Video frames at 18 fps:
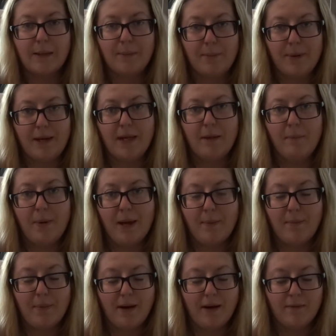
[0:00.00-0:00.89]
bell
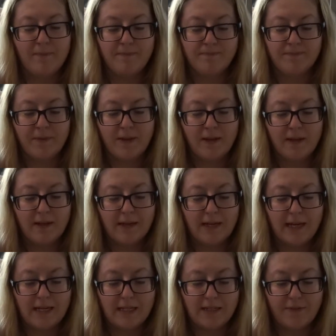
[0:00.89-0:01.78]
pepper
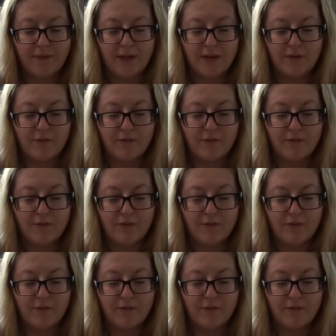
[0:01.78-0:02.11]
kind of heat